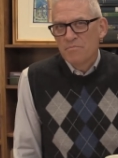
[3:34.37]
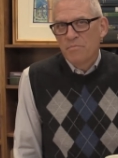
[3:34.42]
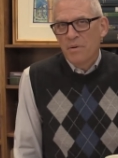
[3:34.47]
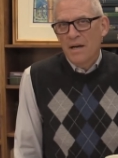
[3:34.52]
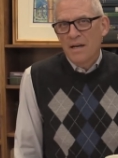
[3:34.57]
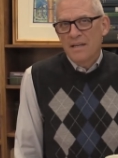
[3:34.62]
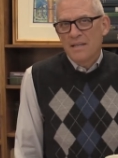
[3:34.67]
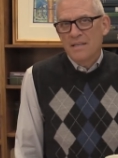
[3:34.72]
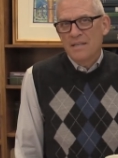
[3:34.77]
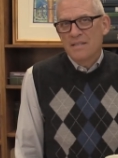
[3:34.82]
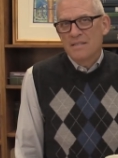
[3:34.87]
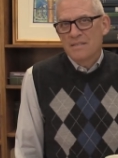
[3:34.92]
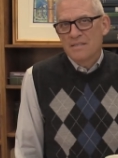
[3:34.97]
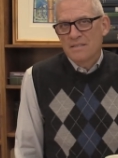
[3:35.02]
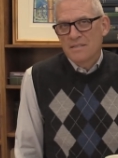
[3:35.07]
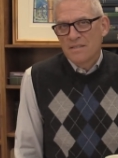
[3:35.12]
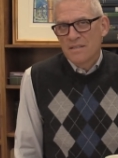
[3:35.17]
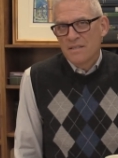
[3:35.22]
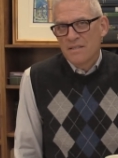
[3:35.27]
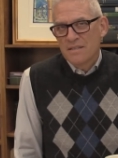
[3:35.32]
by
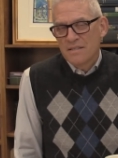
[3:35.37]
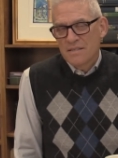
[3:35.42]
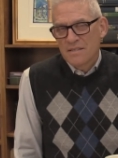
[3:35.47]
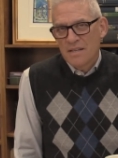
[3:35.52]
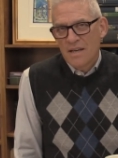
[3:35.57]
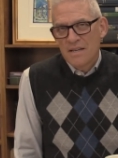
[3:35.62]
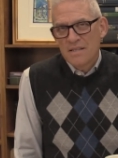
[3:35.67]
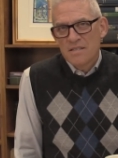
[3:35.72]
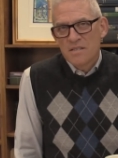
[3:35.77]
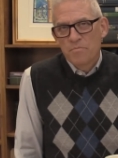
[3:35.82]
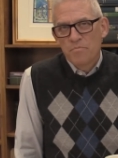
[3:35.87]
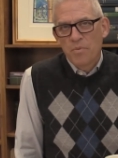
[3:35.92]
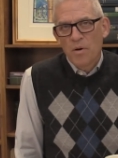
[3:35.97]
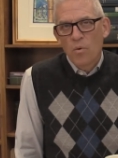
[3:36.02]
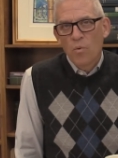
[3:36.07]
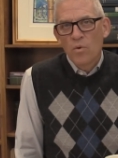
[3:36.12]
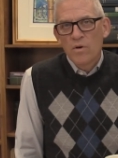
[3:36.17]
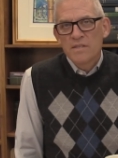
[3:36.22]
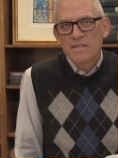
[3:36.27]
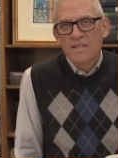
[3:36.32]
his insights,
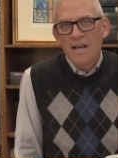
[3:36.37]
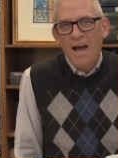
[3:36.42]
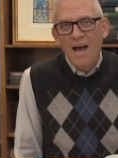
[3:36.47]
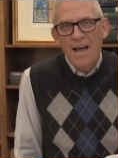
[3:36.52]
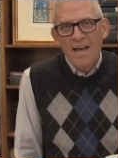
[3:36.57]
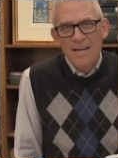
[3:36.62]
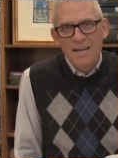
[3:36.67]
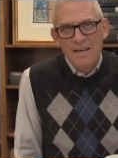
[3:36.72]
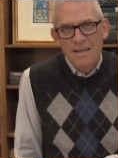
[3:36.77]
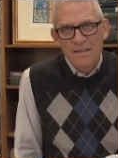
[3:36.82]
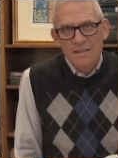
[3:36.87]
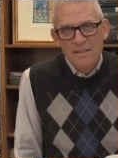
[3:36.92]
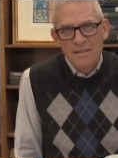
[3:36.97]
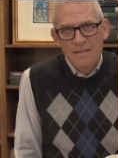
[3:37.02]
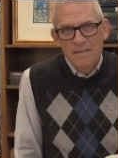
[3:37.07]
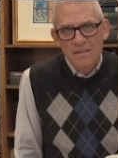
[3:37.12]
but were dying